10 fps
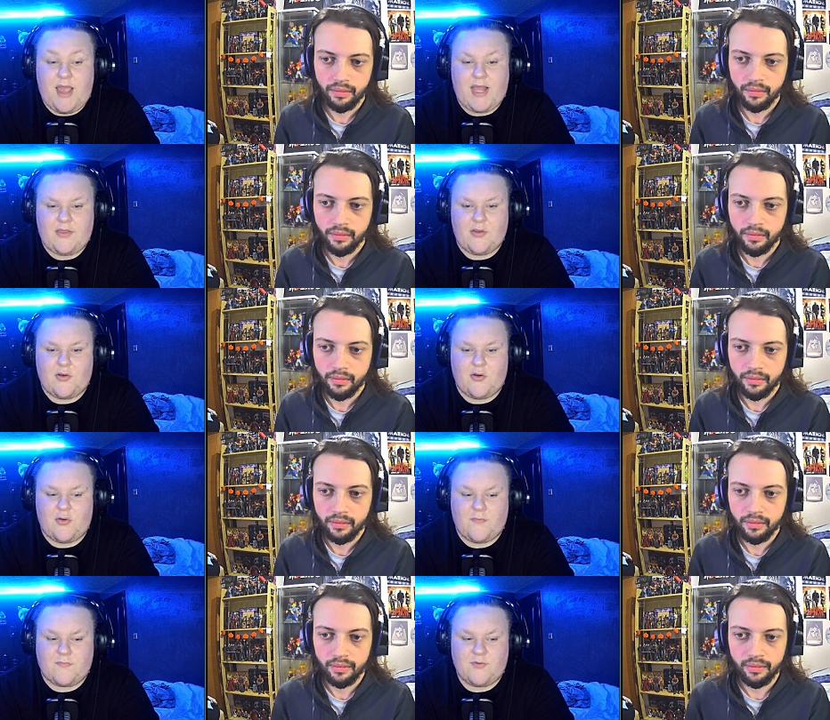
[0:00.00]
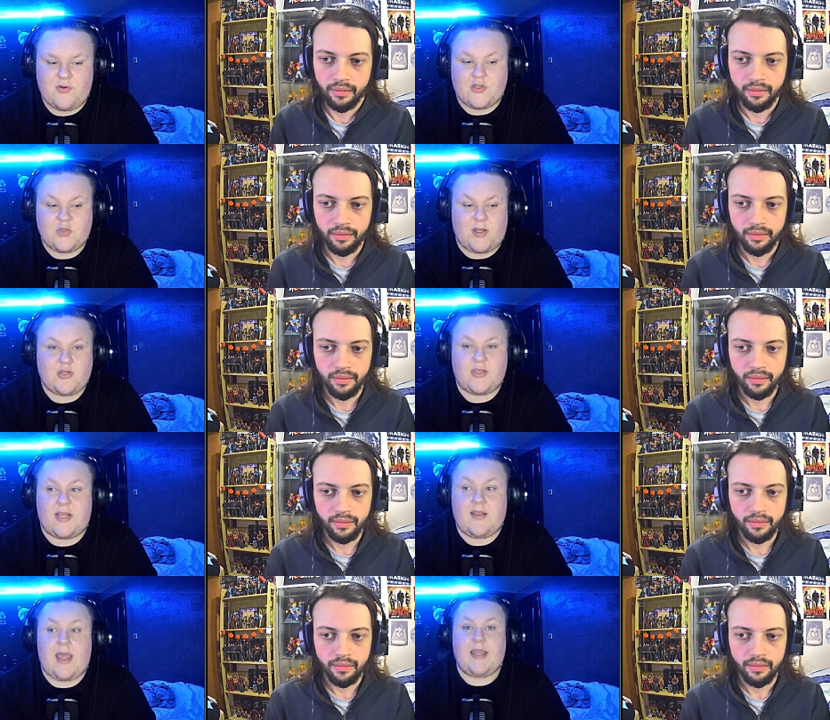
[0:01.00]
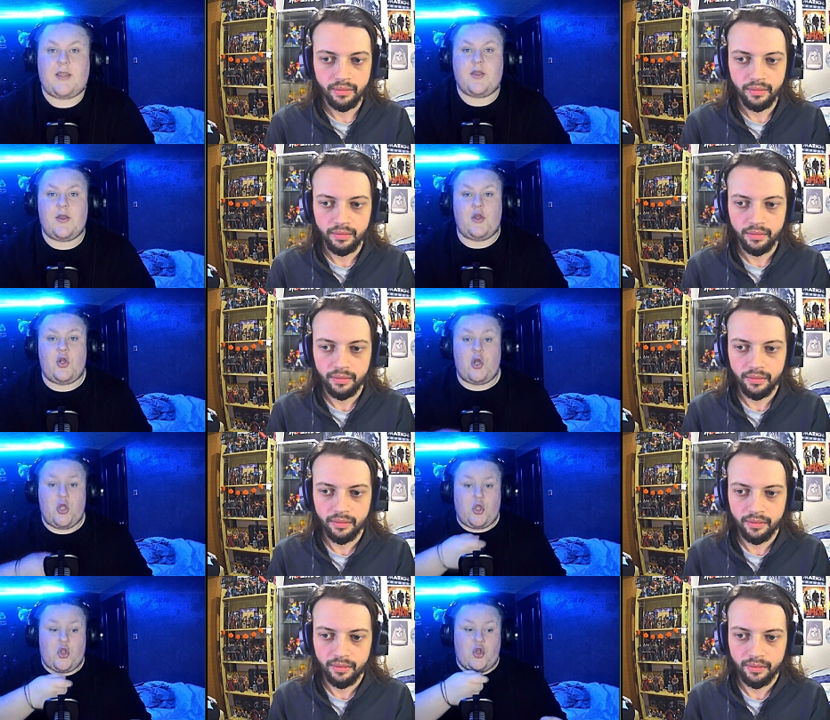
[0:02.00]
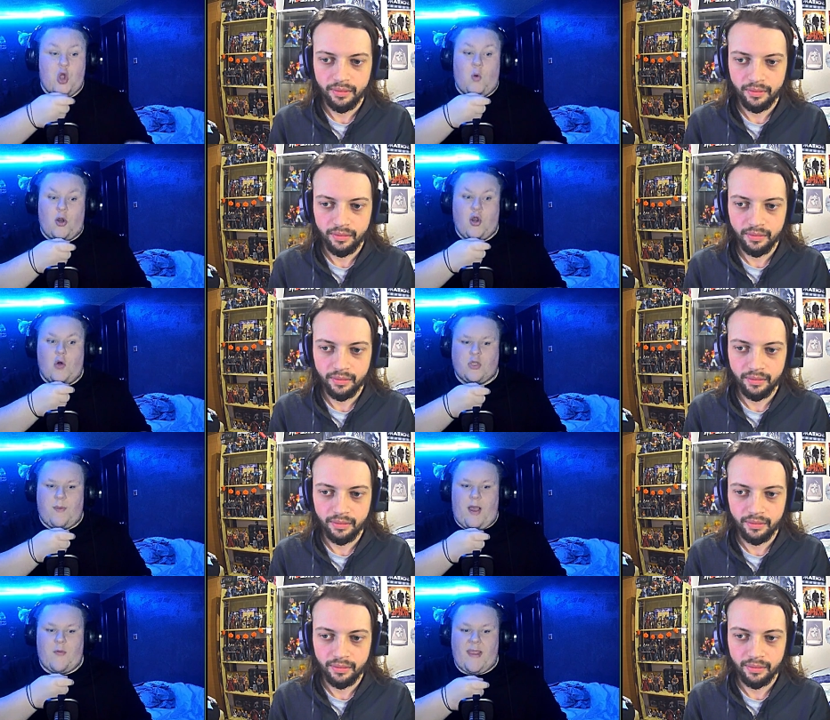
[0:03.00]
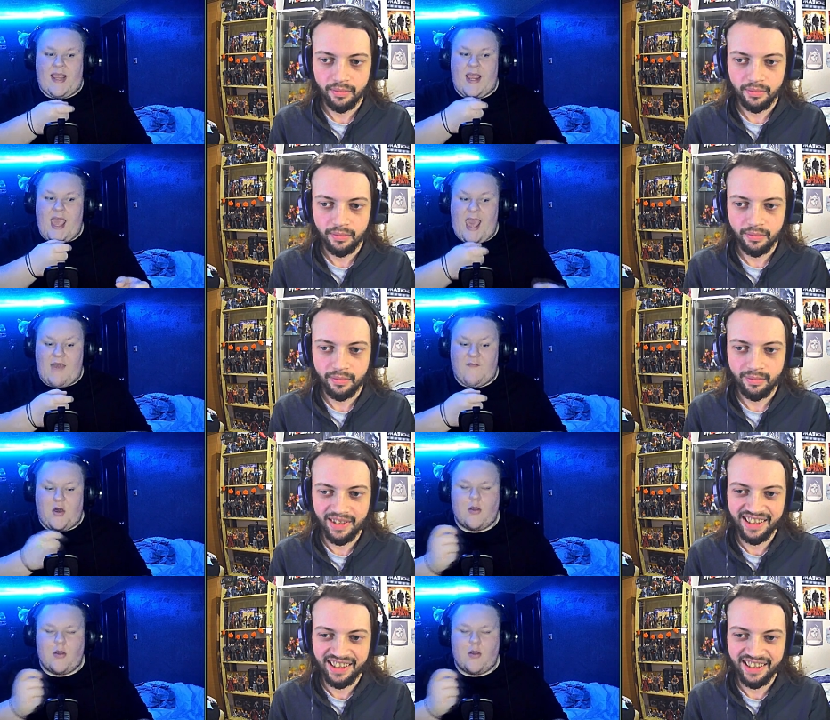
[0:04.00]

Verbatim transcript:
Speaker 1: had the gun gun to Andrew's head, like, no one knows about me ever.